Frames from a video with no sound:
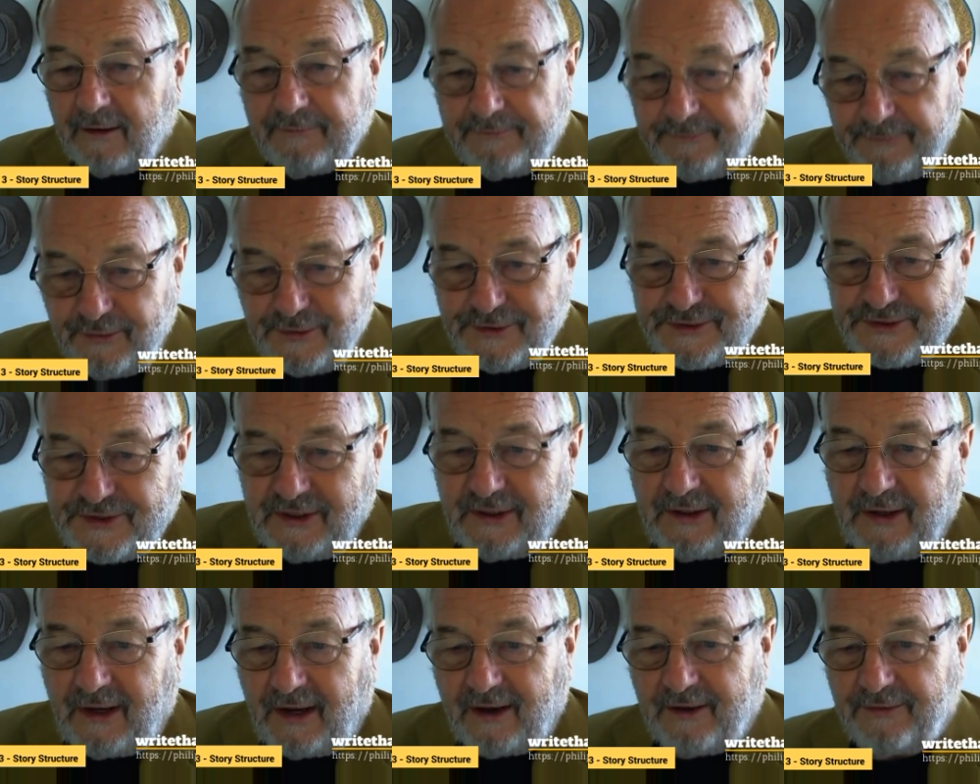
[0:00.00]
First
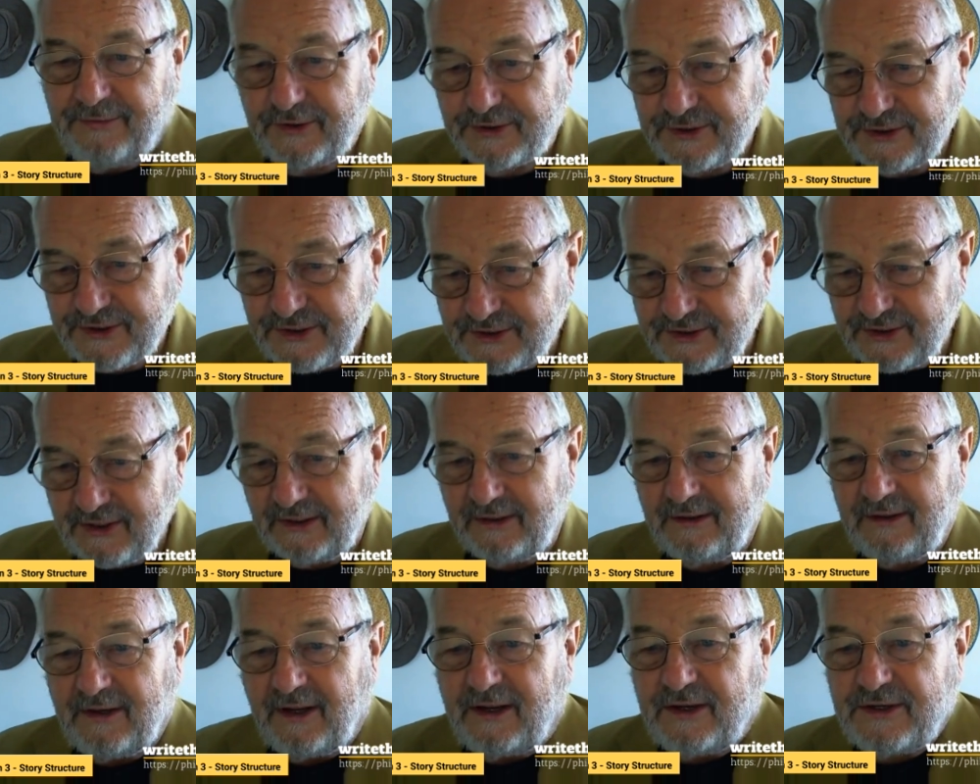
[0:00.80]
thing, Arthur, she
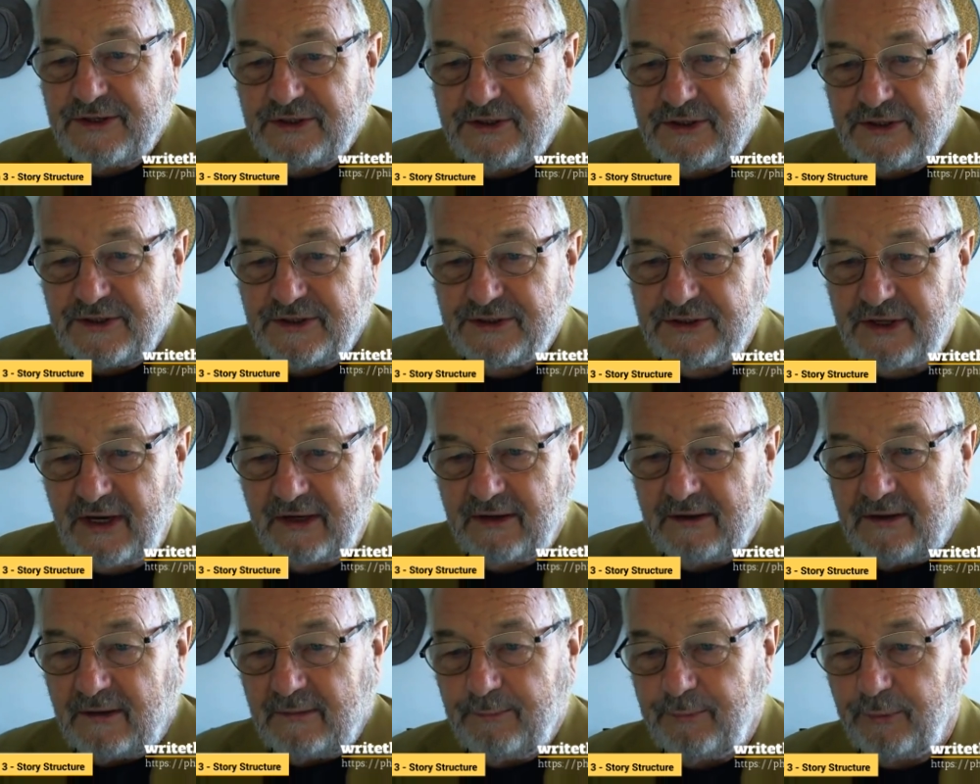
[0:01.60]
said as she
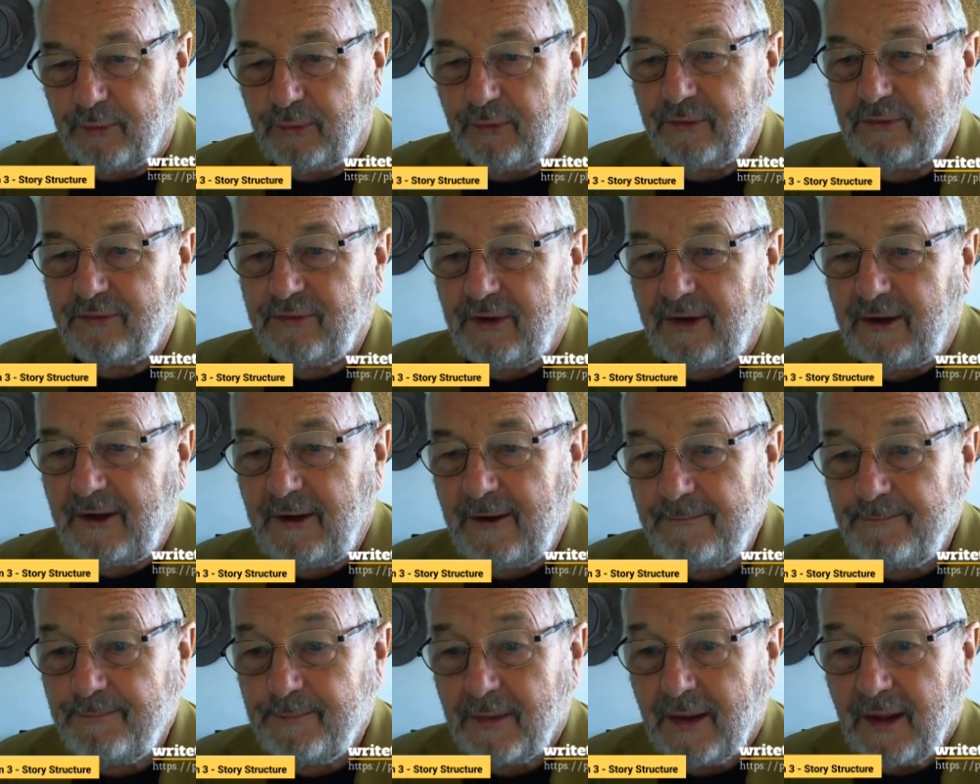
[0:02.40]
sat and poured
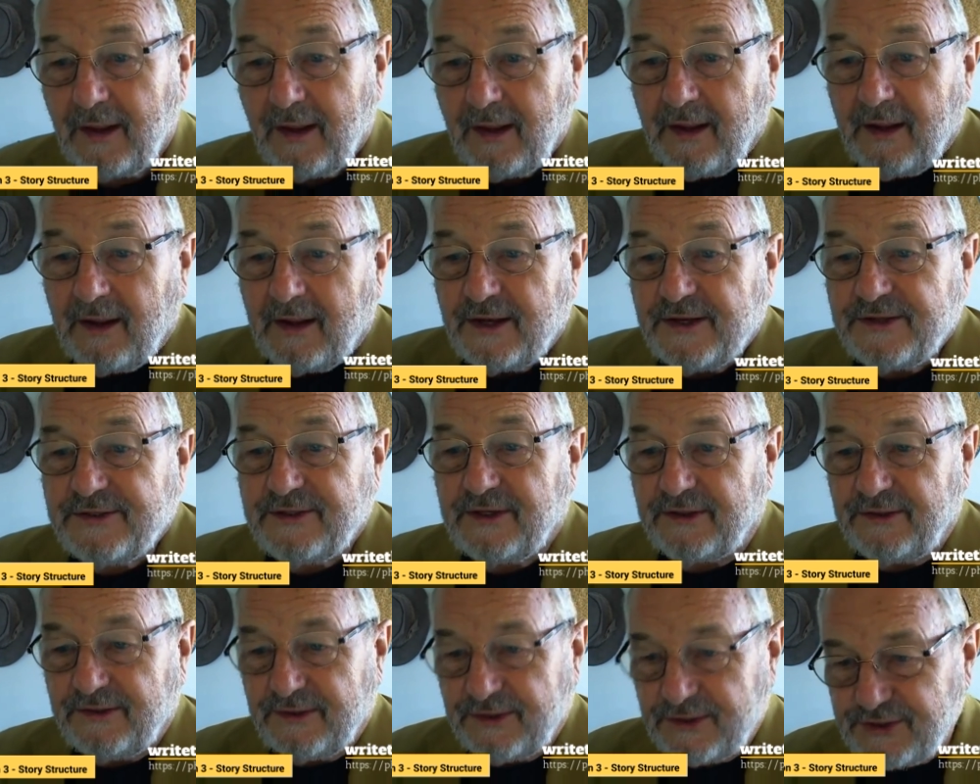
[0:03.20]
tea, is
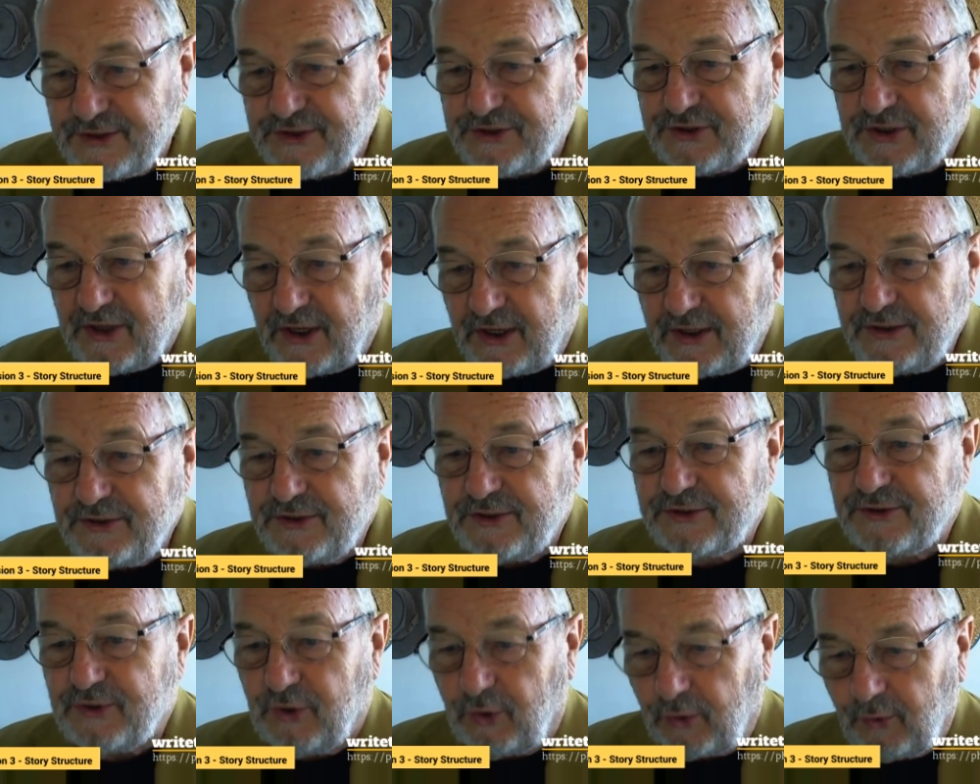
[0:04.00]
that this change
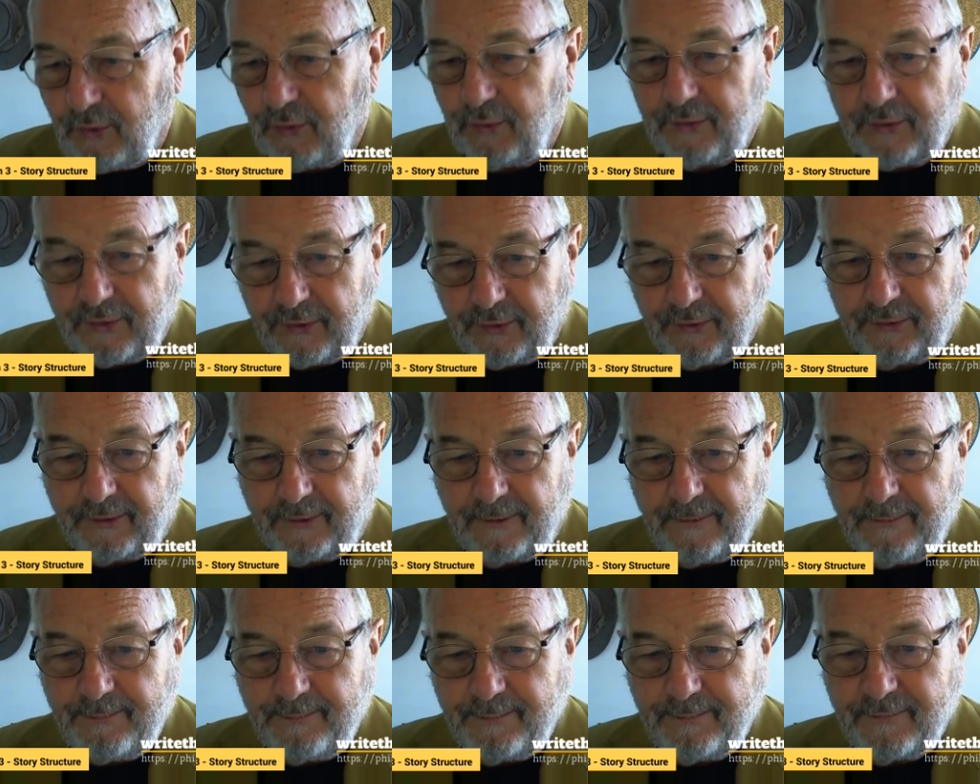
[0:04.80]
is all good
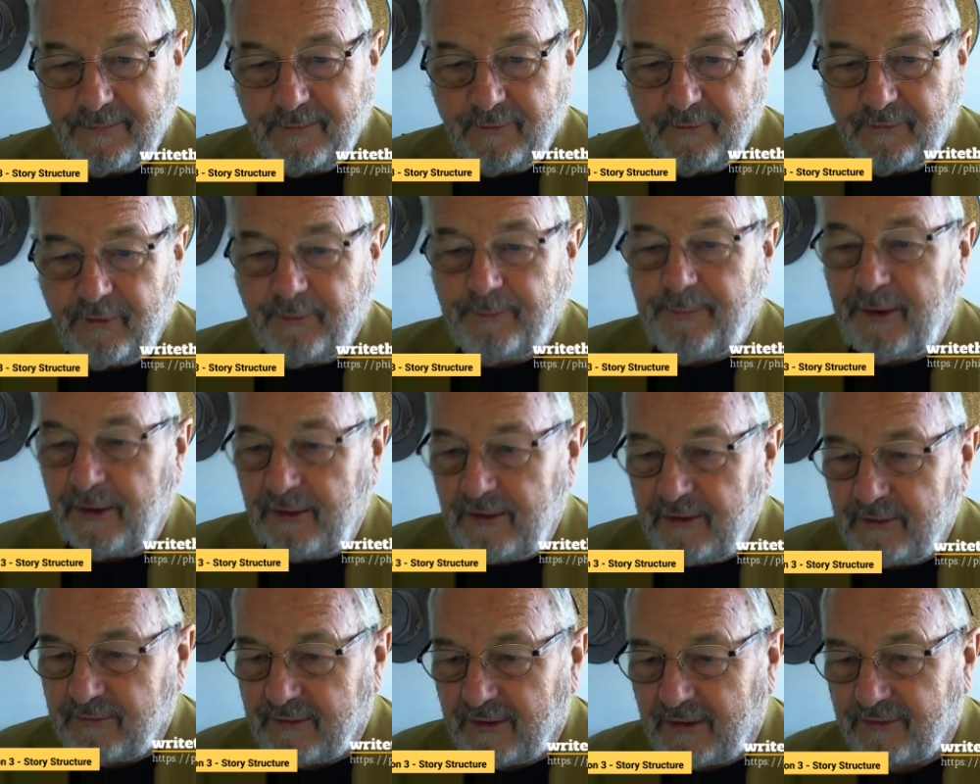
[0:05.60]
for
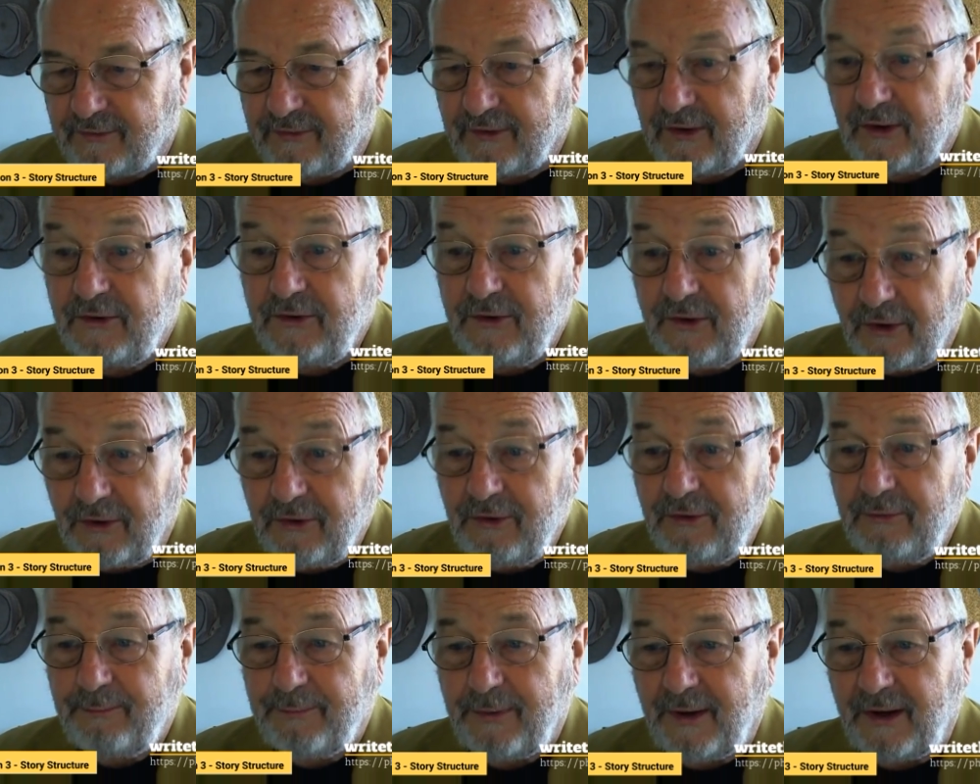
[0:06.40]
both of us.
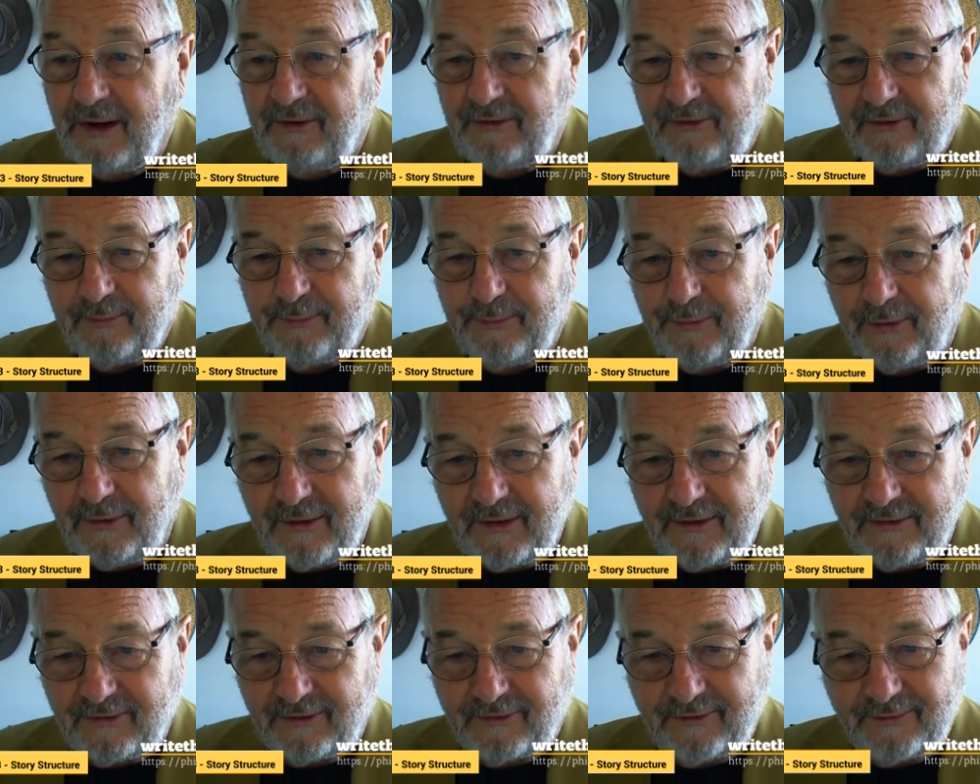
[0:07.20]
No bad
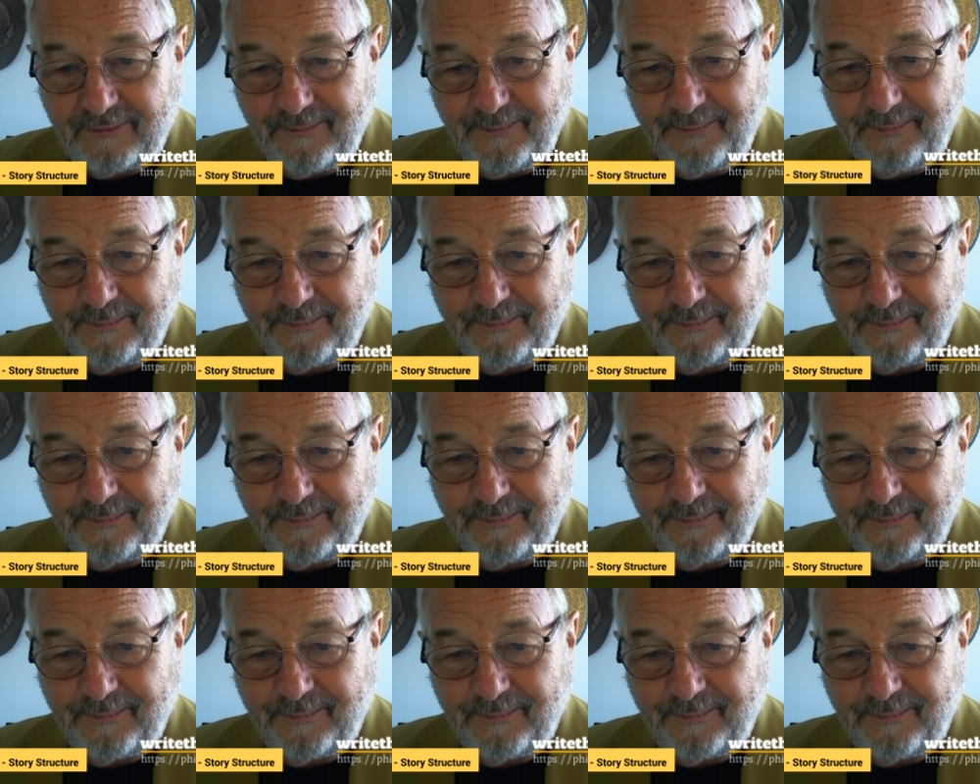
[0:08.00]
surprises.